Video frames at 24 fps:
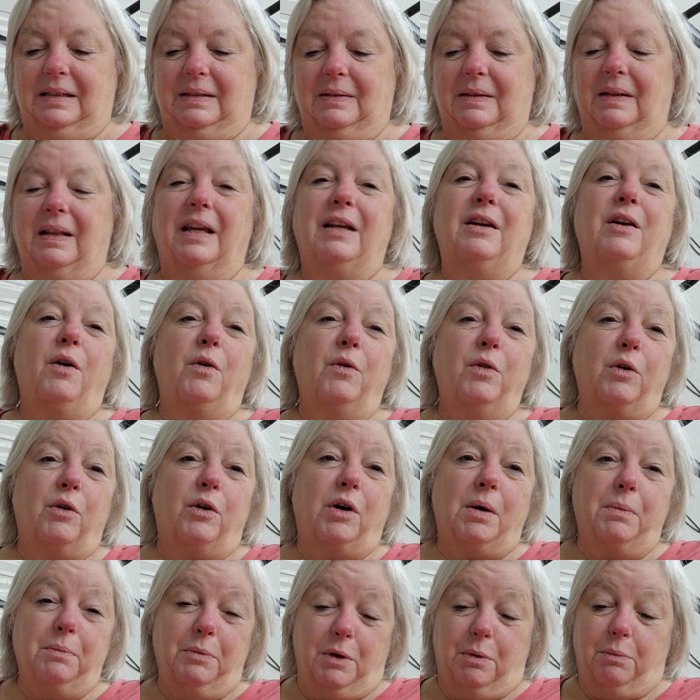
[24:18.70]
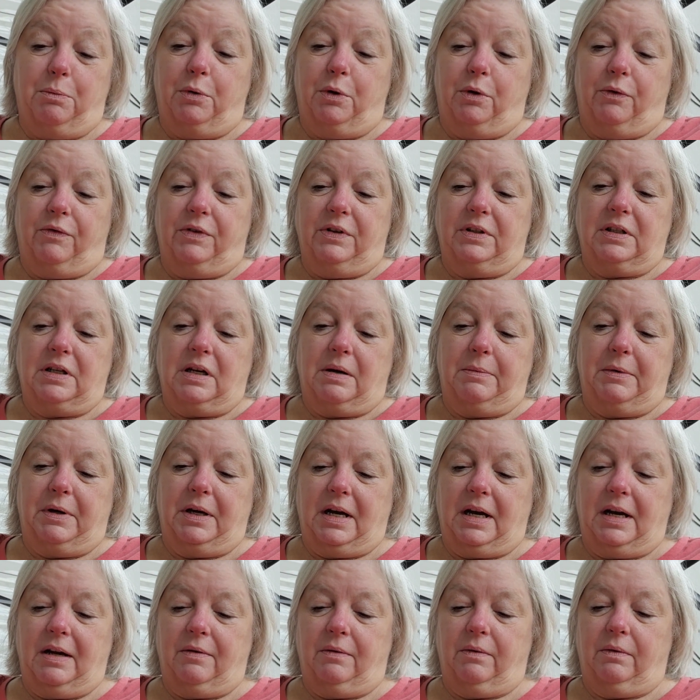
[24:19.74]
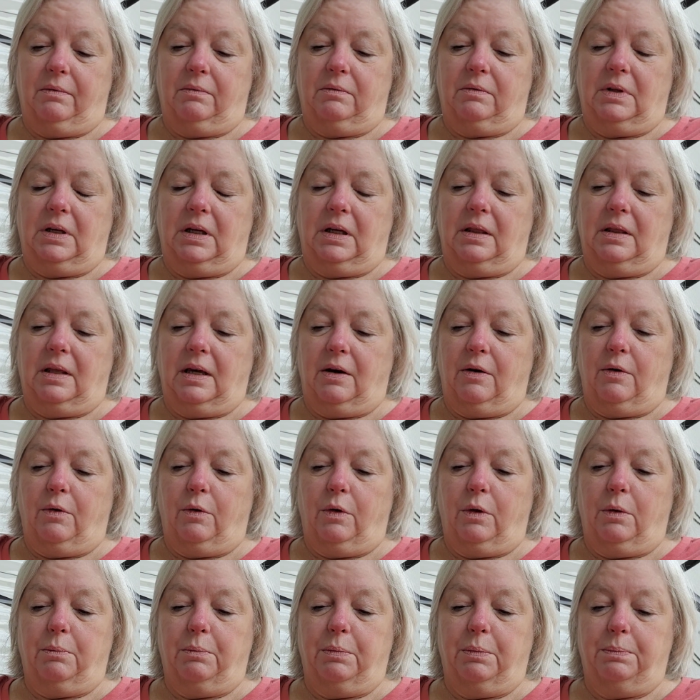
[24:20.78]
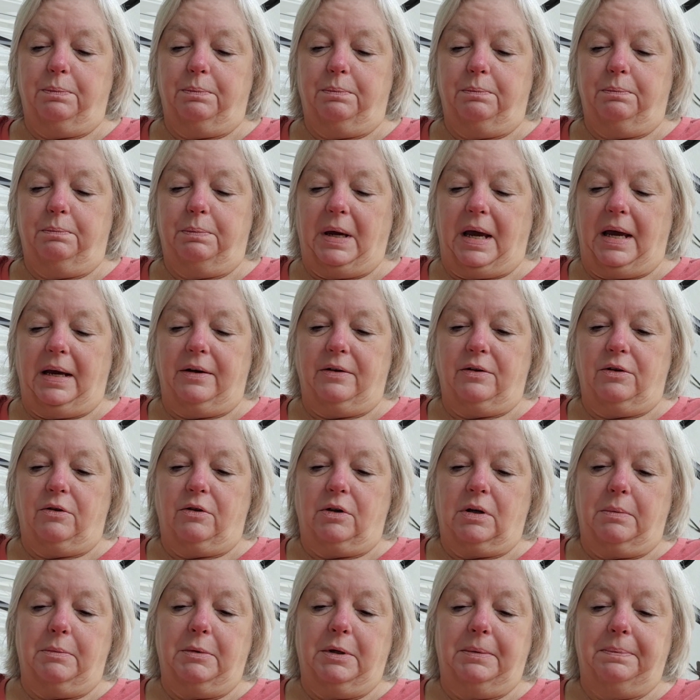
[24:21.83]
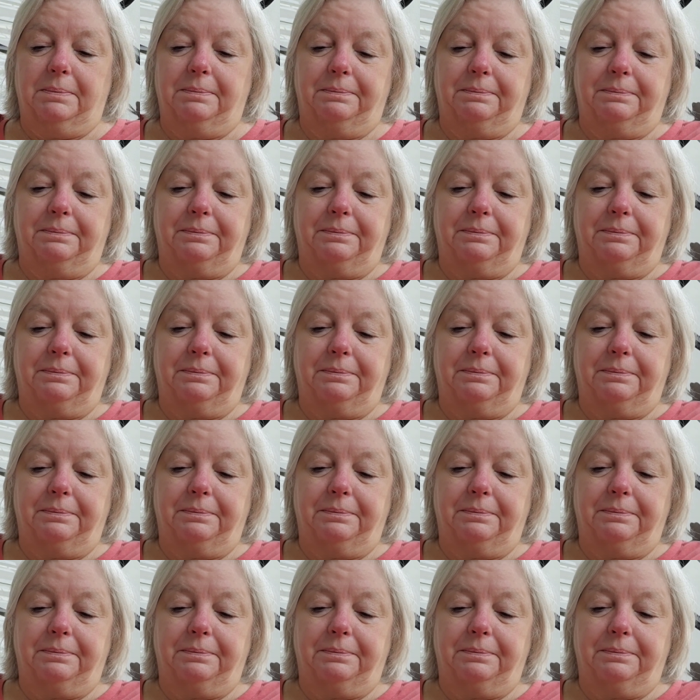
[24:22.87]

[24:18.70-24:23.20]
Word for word: Well, they know the poof is coming. I don't think they know the bags are coming.